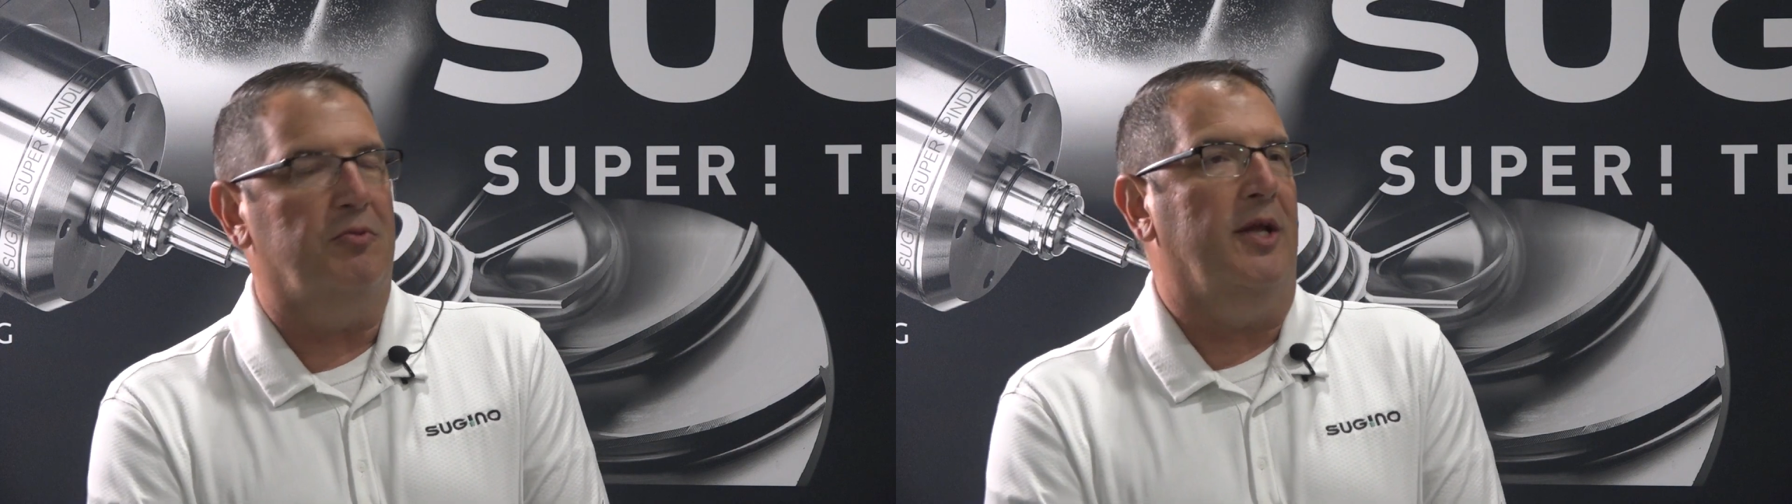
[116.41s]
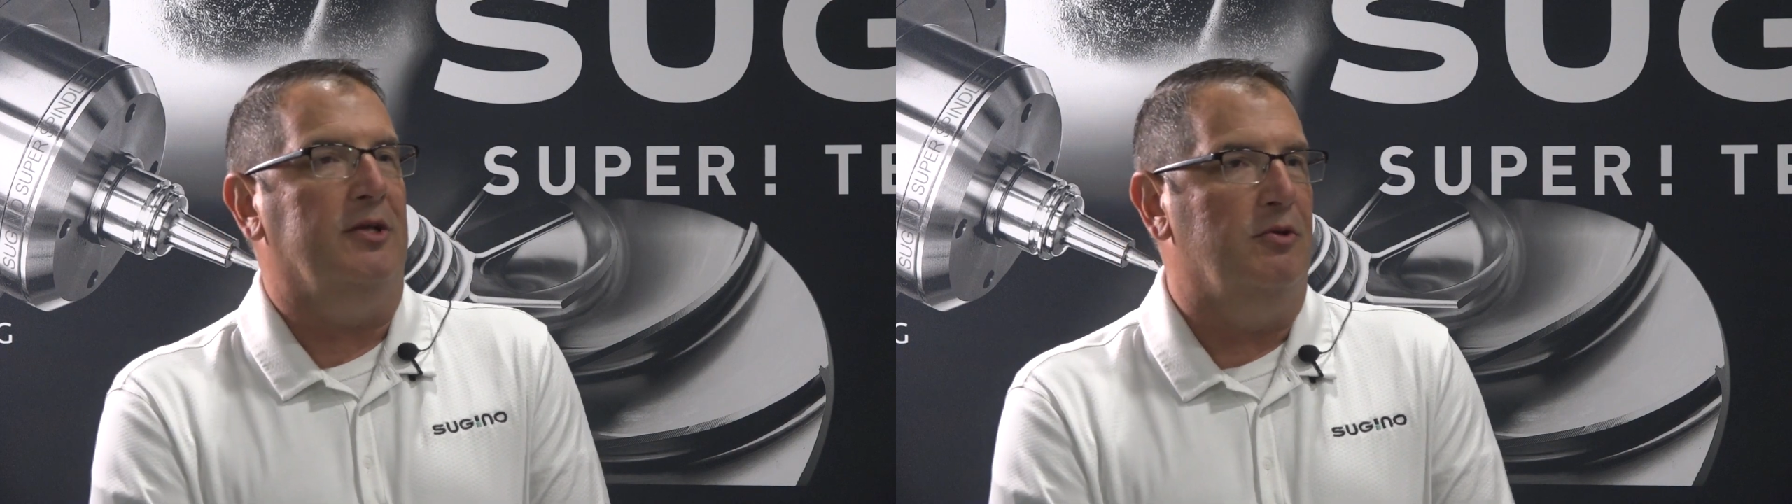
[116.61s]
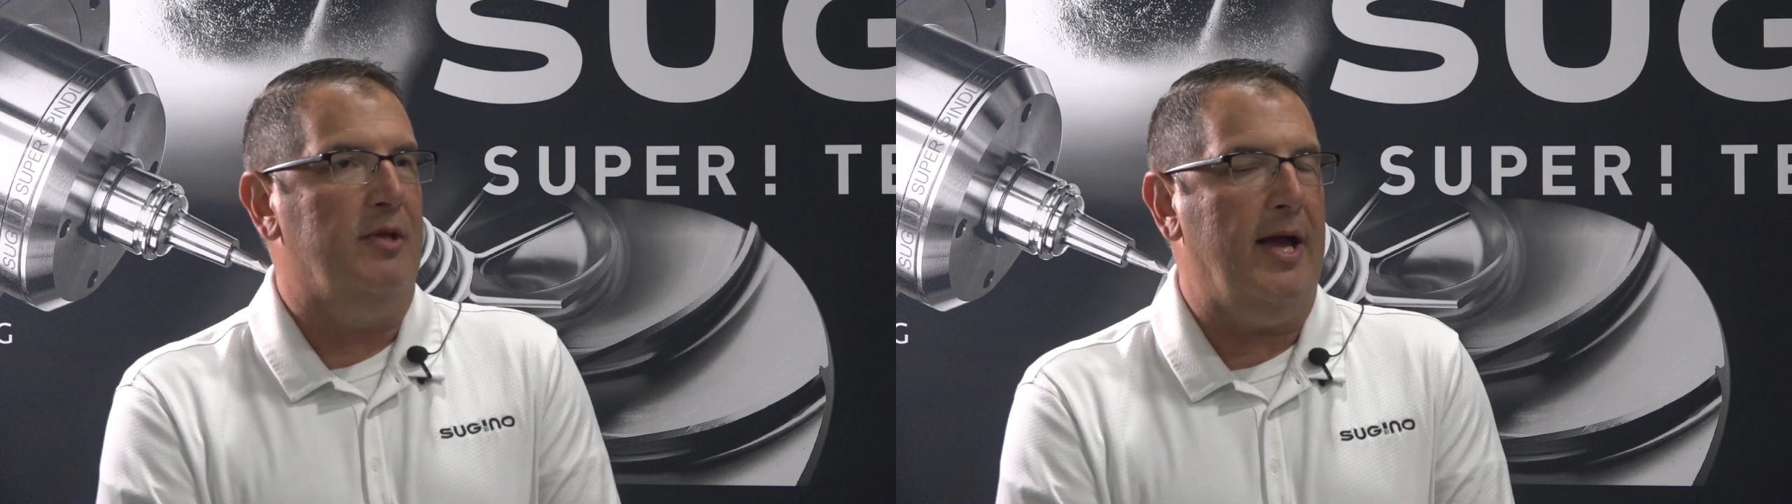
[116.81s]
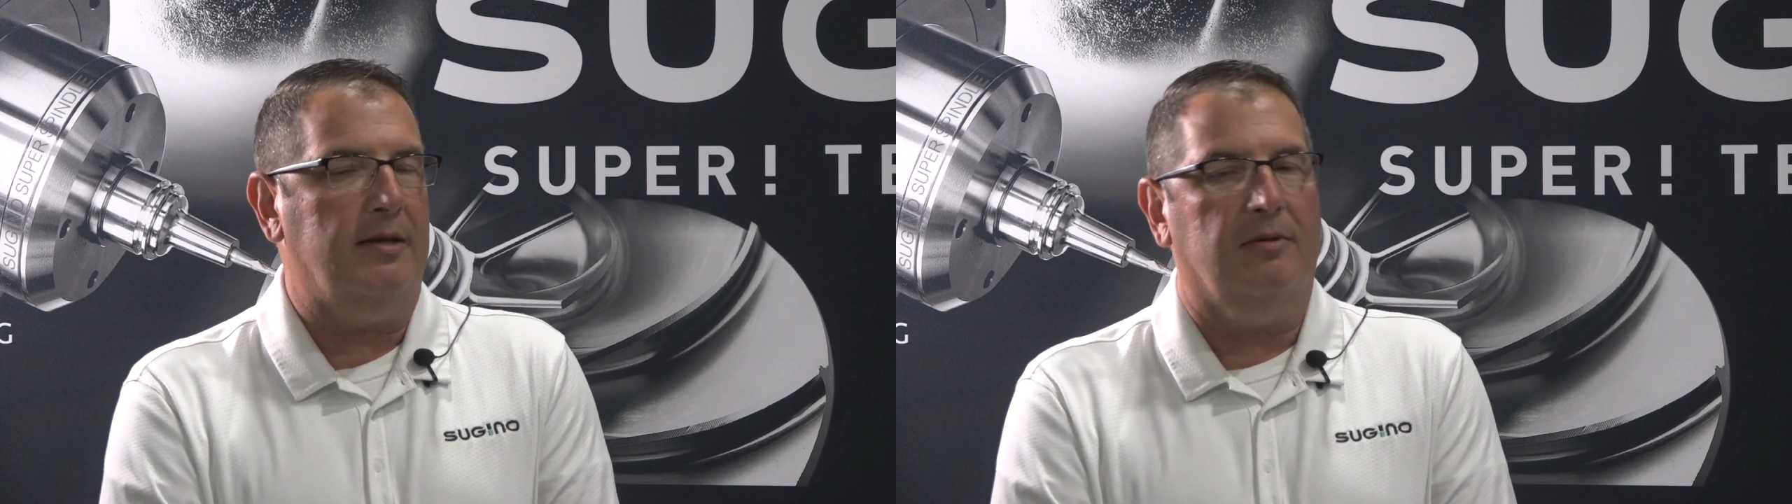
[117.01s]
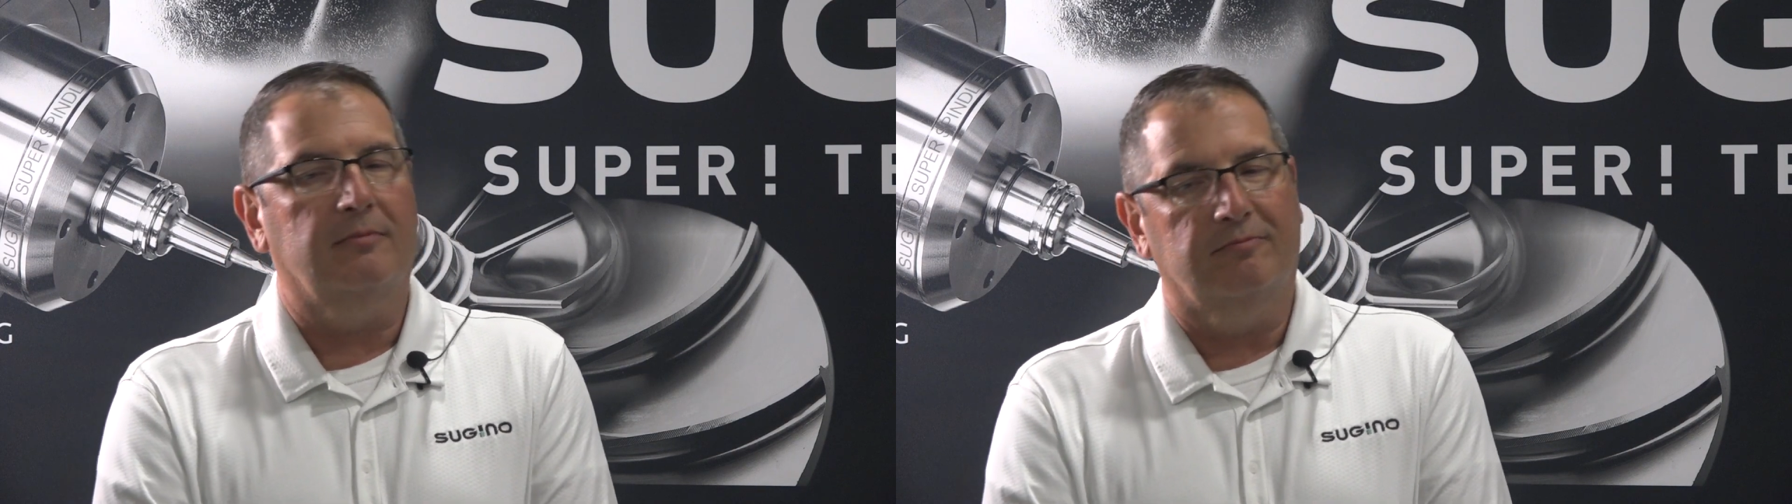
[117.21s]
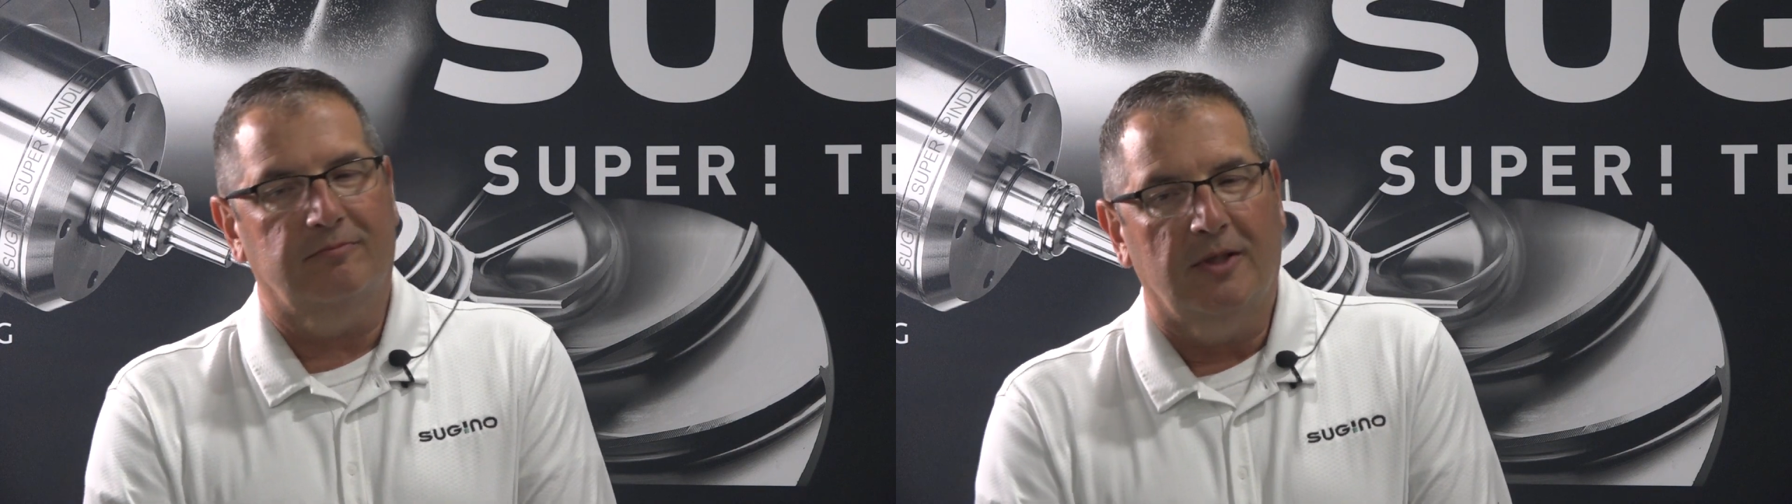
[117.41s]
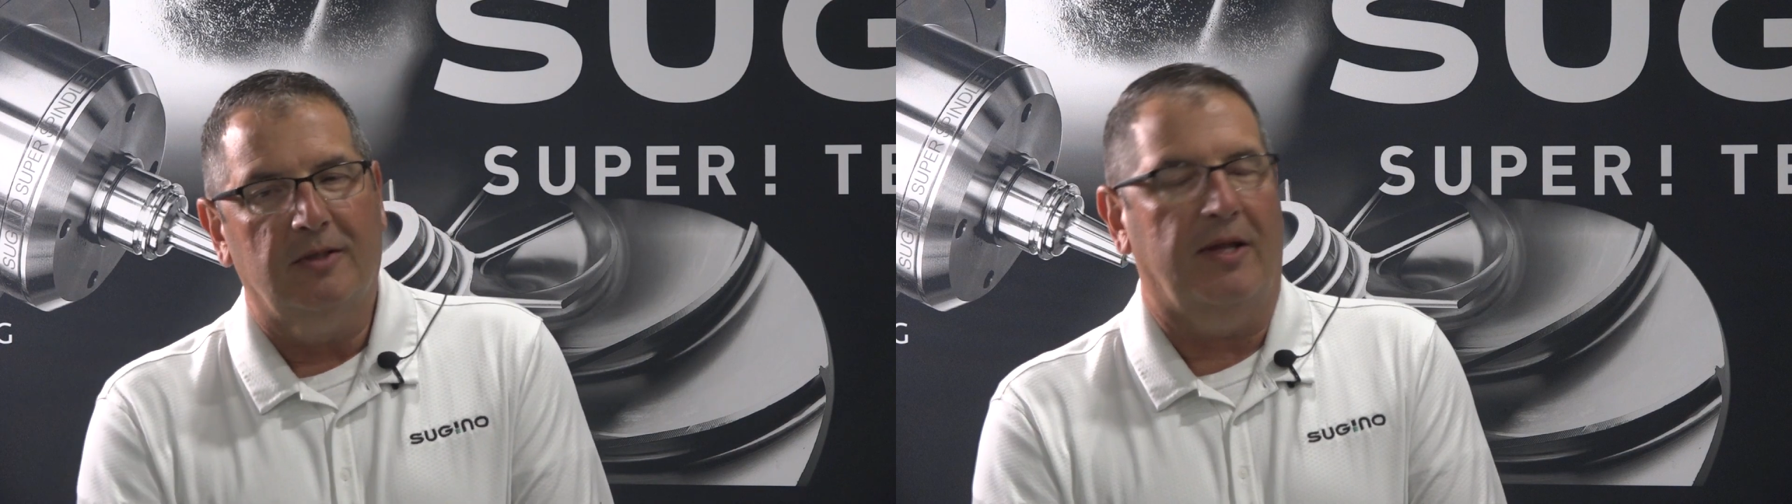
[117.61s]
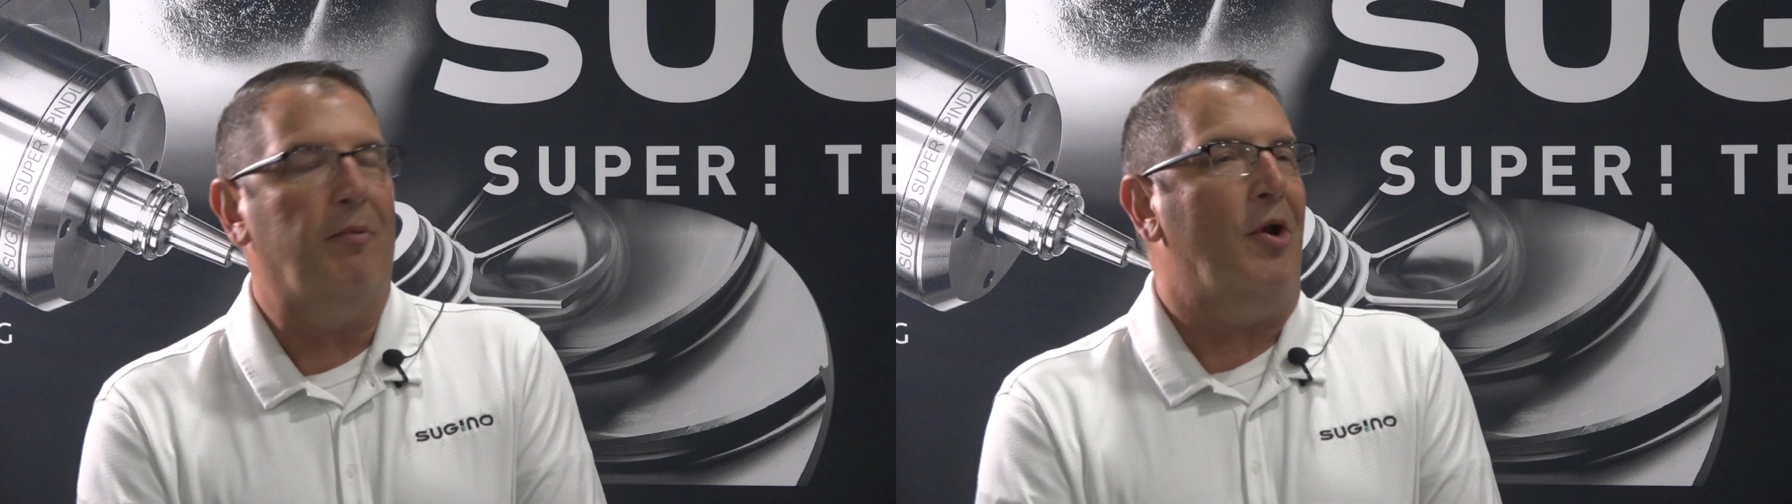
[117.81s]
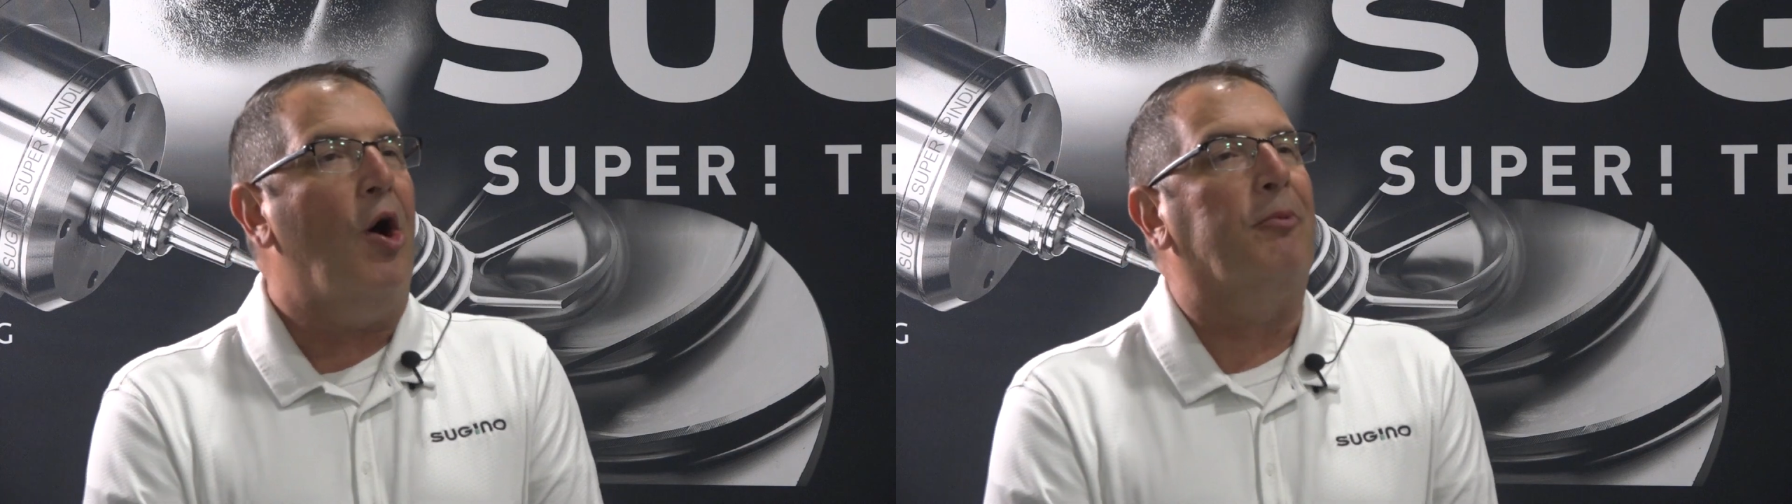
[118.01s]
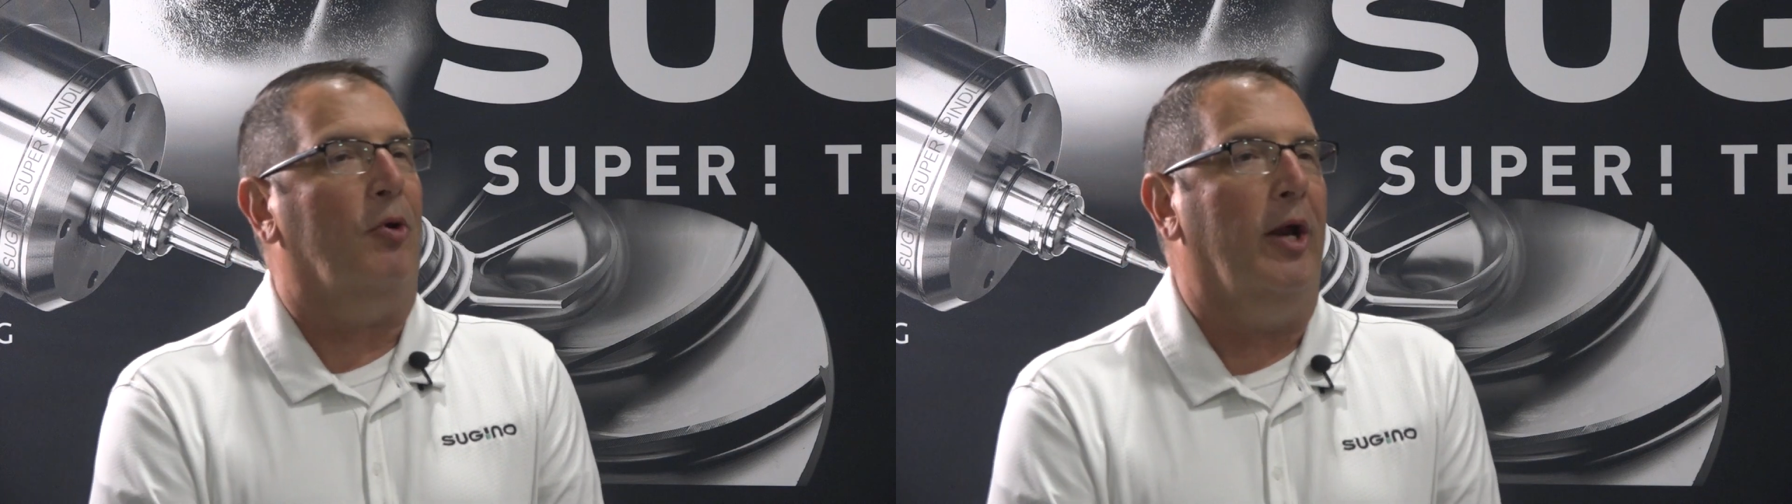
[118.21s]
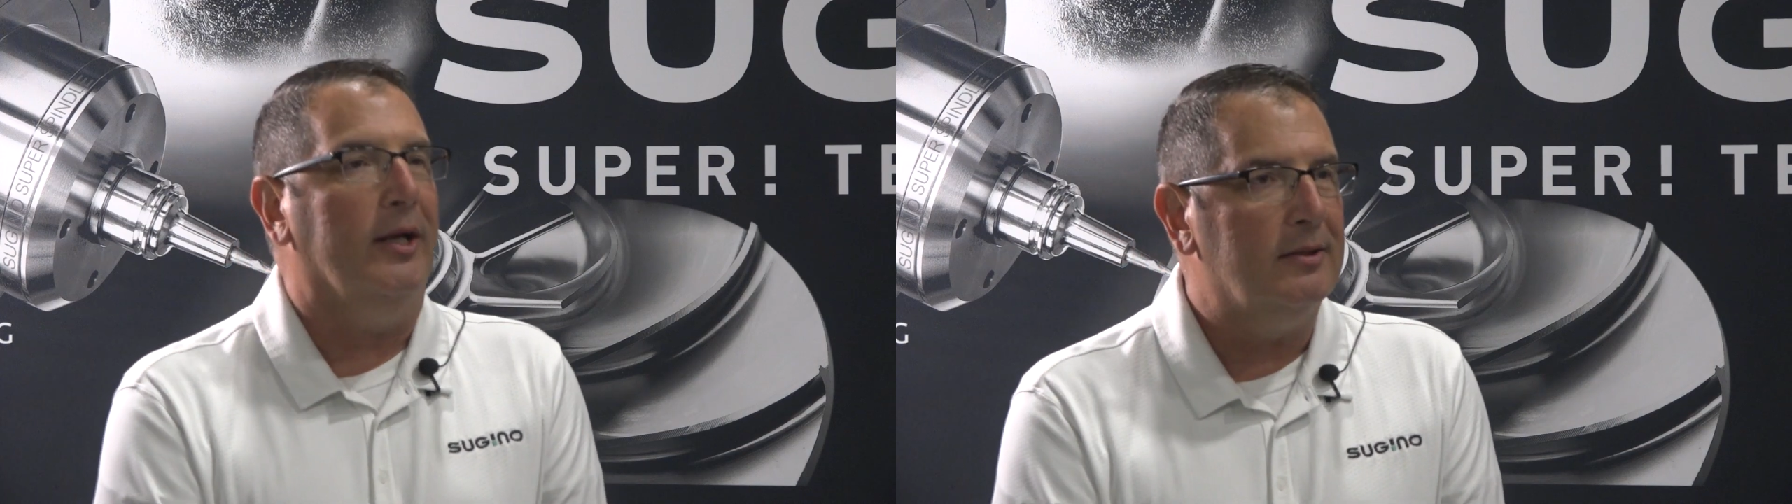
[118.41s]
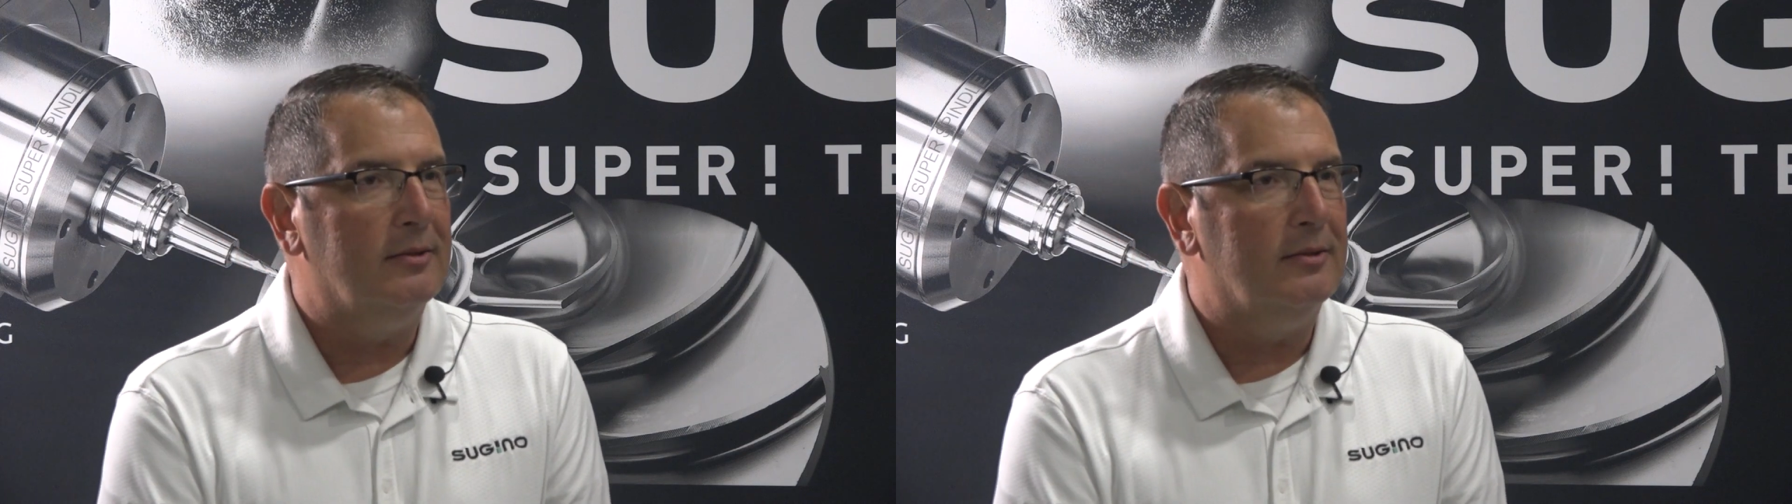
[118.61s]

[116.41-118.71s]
when they do that, they want to upgrade.